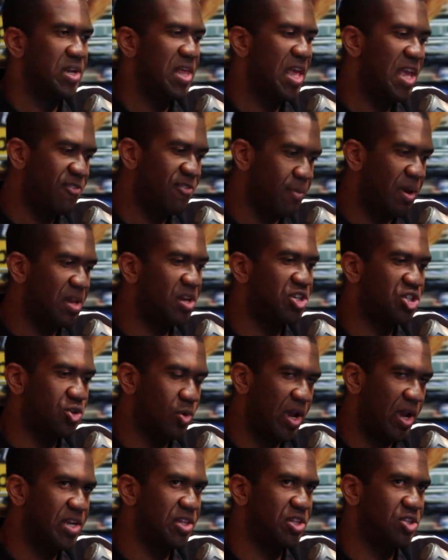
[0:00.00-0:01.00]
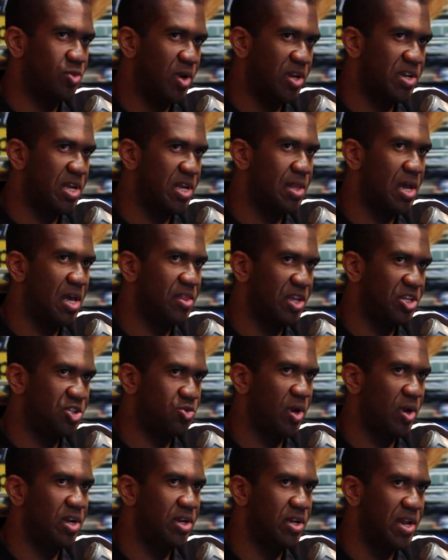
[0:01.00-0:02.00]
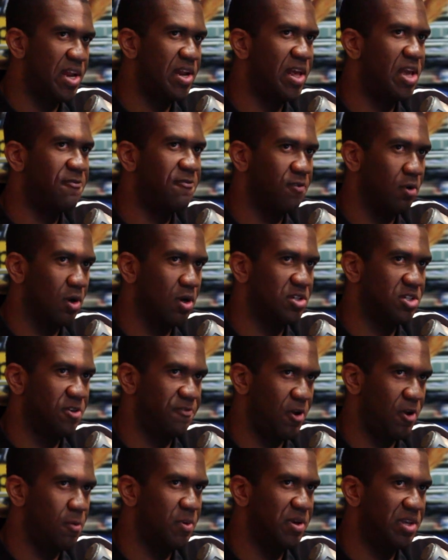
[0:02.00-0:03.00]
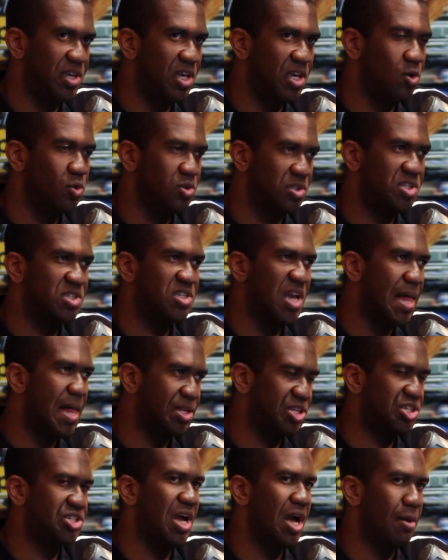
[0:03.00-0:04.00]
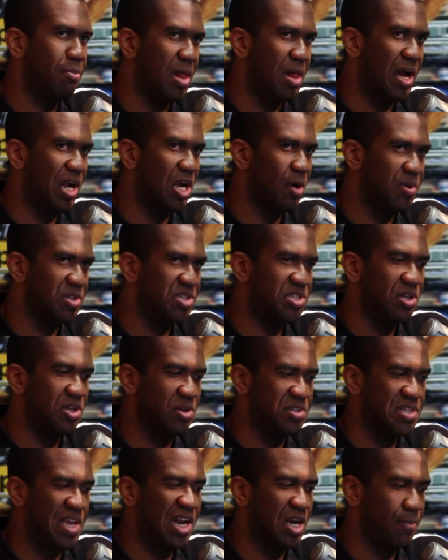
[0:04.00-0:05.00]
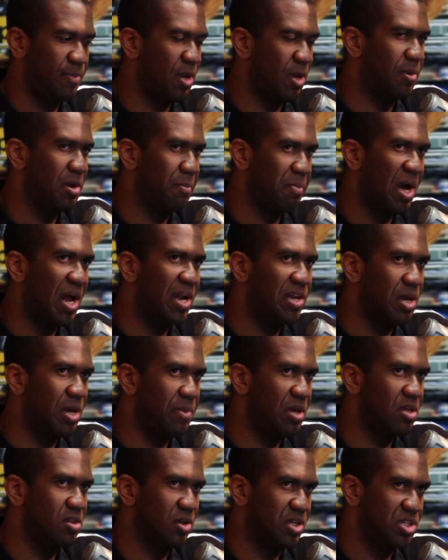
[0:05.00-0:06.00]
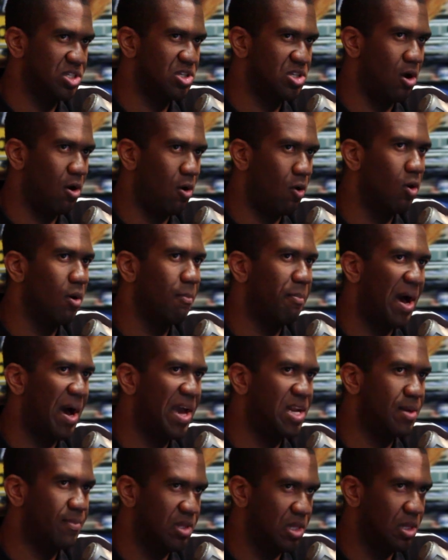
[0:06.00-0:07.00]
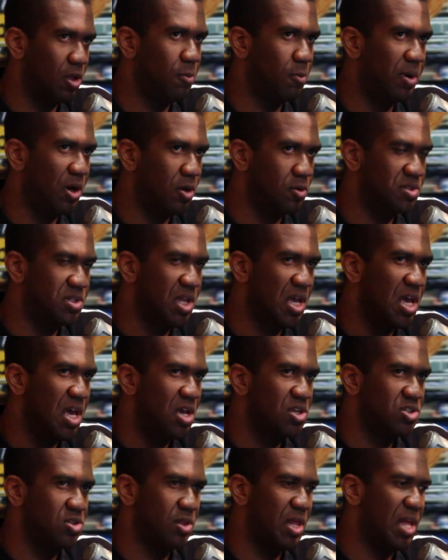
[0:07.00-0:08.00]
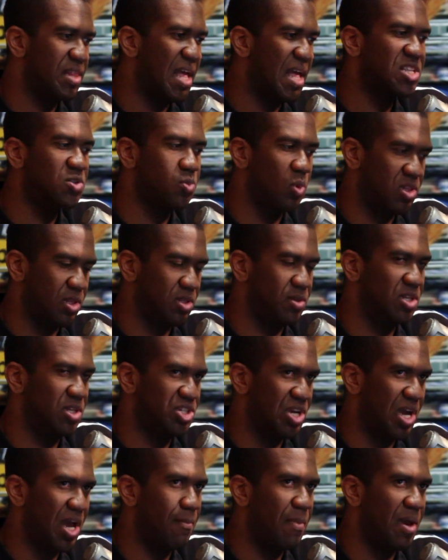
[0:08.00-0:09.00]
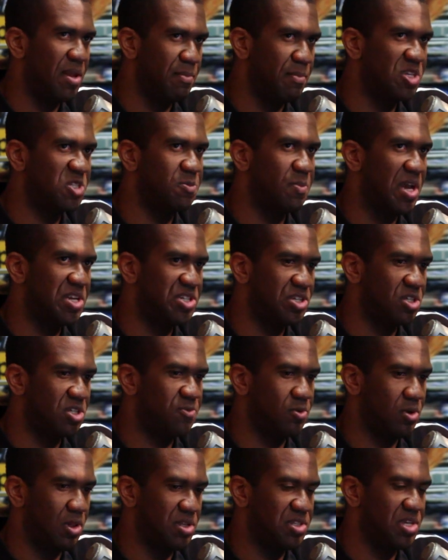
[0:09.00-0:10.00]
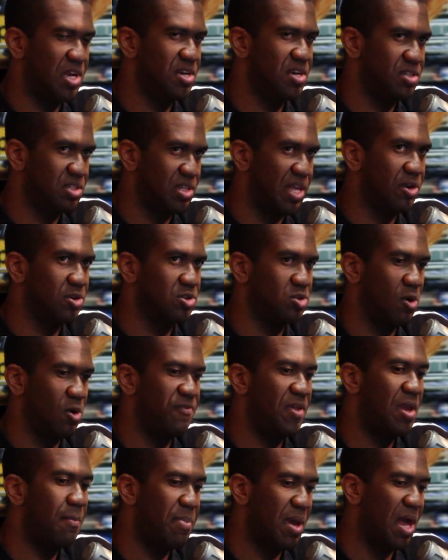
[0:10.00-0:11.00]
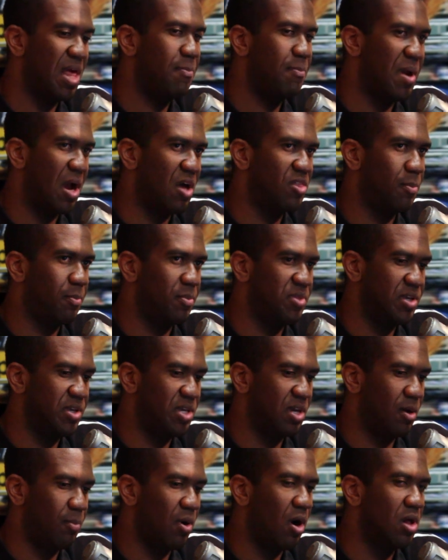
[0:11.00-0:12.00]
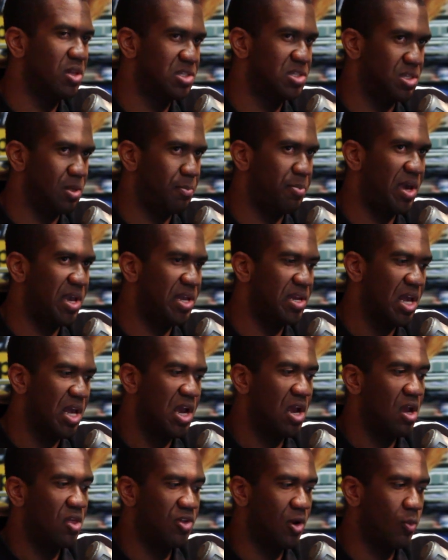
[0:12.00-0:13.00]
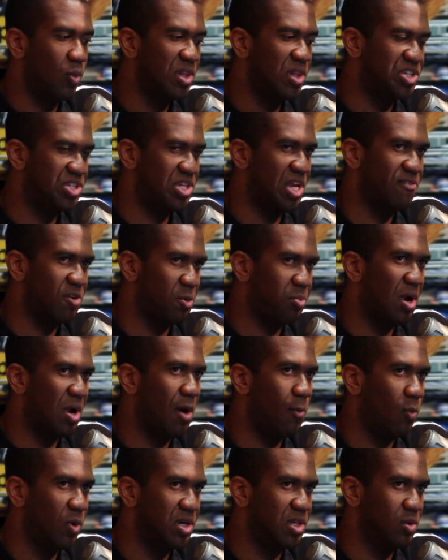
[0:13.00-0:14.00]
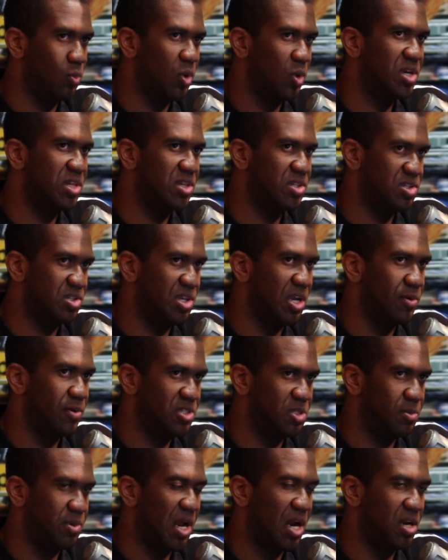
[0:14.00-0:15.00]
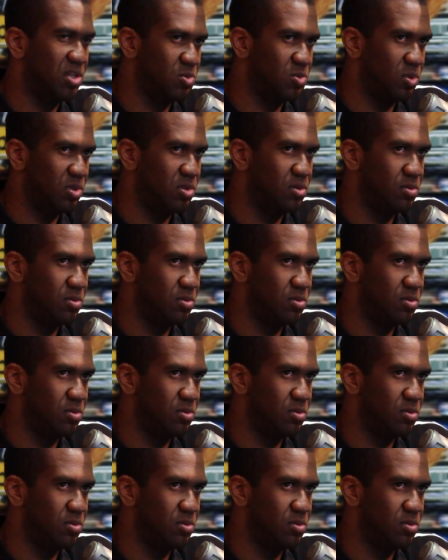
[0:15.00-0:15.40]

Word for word: and they even made a trade at the trade deadline. They traded Nene for JaVale McGee, who was a solid shot blocker, but still is not going to be able to body up either Gasol or Bynum in the low post. So that's where the giant mismatch is for the Los Angeles Lakers. So if they pound the ball into the paint, they really should have no problem winning the series, to be honest with